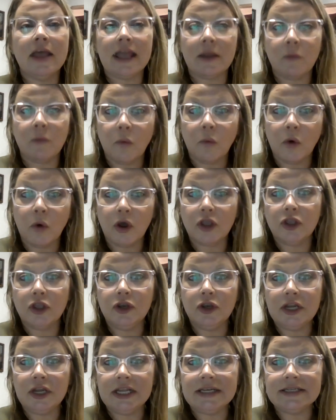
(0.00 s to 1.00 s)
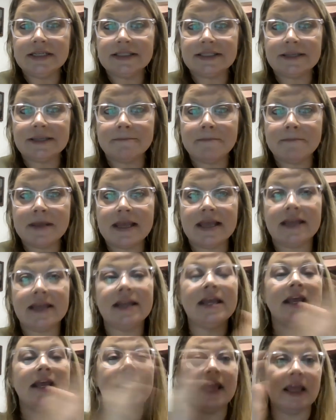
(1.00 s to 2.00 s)
and what you need to submit
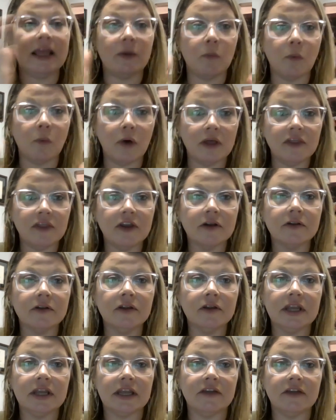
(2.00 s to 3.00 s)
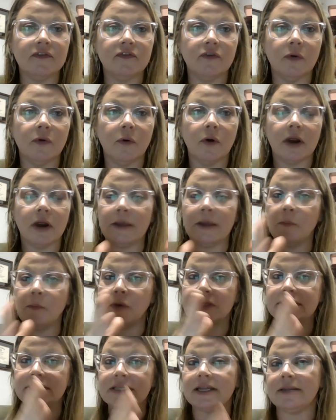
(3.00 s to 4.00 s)
and what they're looking for and
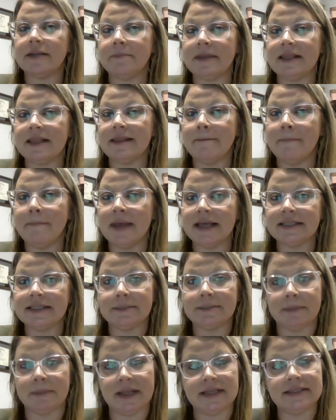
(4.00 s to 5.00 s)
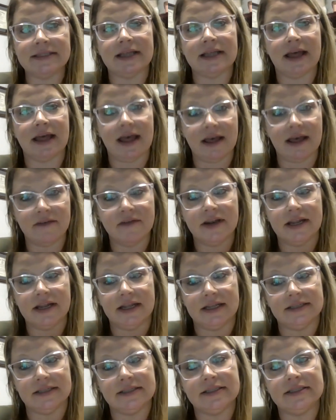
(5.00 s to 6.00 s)
what's going to be the best piece of evidence.